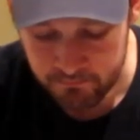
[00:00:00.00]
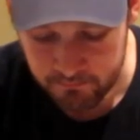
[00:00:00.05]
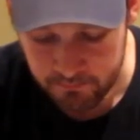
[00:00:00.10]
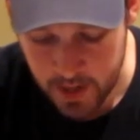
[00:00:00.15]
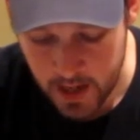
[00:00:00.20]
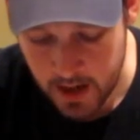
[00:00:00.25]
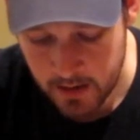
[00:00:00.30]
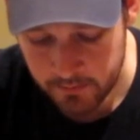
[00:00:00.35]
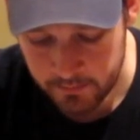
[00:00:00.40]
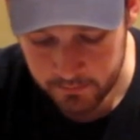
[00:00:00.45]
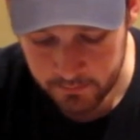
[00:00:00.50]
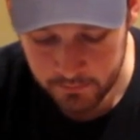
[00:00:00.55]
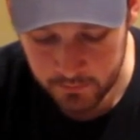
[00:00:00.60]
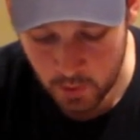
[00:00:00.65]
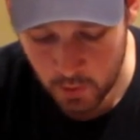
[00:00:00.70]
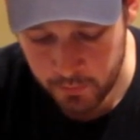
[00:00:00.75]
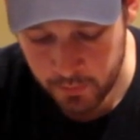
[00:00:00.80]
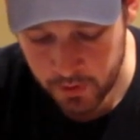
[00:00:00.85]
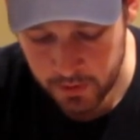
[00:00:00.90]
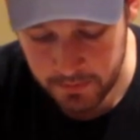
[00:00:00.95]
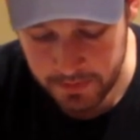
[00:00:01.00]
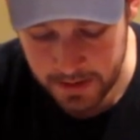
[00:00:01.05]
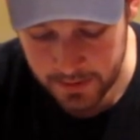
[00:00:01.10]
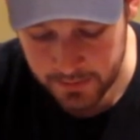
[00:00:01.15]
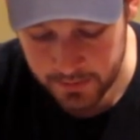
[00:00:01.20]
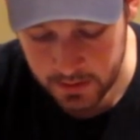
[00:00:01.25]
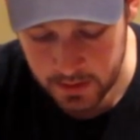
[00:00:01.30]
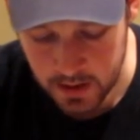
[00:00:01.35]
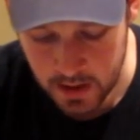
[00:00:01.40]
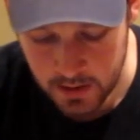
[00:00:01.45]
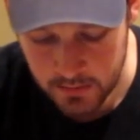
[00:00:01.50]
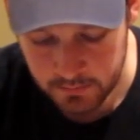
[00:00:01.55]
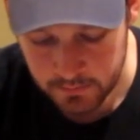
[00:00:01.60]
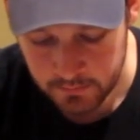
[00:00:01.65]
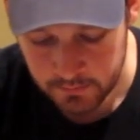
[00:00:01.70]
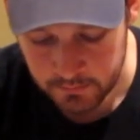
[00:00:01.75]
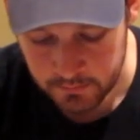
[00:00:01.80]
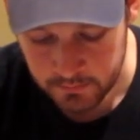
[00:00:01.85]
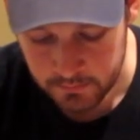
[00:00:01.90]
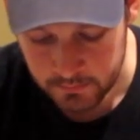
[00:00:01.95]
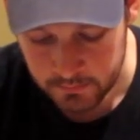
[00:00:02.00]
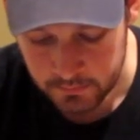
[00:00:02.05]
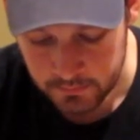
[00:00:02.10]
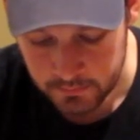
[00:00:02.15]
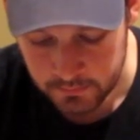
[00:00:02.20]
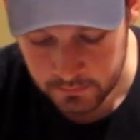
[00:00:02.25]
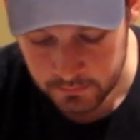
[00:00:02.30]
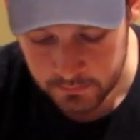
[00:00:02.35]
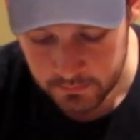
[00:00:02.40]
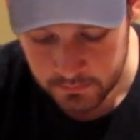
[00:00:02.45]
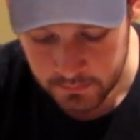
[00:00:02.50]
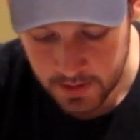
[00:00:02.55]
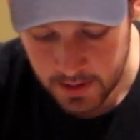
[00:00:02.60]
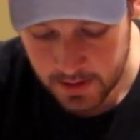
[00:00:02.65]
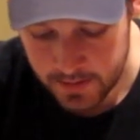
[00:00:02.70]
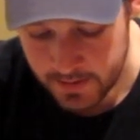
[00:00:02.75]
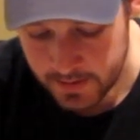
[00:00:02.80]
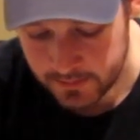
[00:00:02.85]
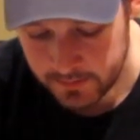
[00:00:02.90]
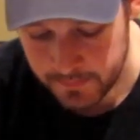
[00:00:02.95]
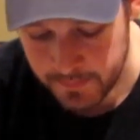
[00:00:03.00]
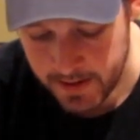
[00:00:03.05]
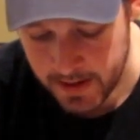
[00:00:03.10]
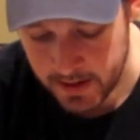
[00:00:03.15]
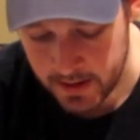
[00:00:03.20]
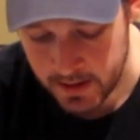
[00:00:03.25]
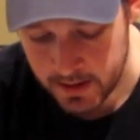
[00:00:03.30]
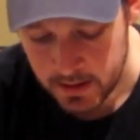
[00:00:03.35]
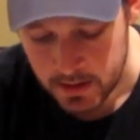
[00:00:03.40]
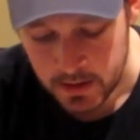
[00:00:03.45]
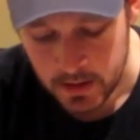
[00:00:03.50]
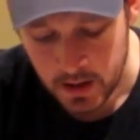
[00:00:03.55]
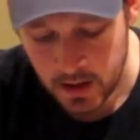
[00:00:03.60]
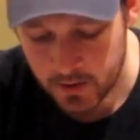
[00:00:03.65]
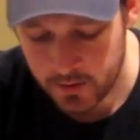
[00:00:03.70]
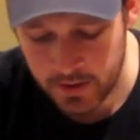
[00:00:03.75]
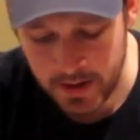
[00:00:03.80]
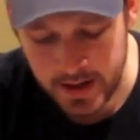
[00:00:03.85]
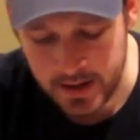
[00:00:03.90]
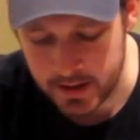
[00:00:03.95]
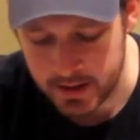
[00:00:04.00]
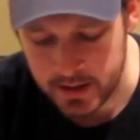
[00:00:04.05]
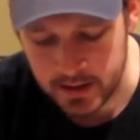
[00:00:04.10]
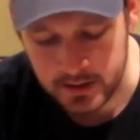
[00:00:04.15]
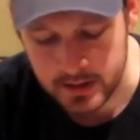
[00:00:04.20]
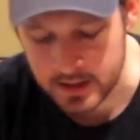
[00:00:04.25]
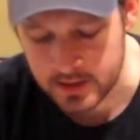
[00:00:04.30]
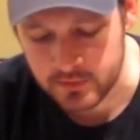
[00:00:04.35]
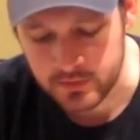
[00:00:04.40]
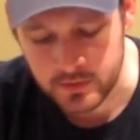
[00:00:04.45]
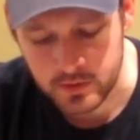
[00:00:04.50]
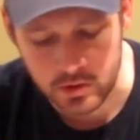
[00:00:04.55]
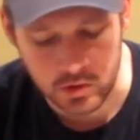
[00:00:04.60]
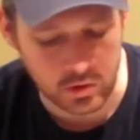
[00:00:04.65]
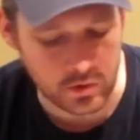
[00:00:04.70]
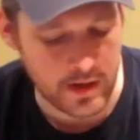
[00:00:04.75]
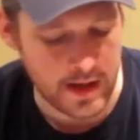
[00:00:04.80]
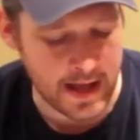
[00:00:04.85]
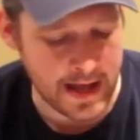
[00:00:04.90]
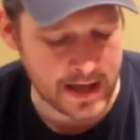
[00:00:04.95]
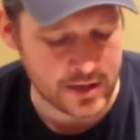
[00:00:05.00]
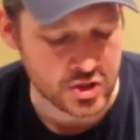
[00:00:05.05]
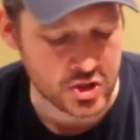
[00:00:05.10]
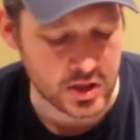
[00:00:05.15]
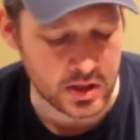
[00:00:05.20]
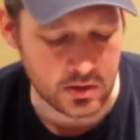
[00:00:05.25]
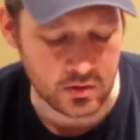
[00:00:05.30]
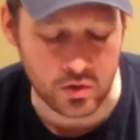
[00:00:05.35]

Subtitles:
Yeah, don't put it in mouth and cut. And that's about it. Other etiquette things include ashing.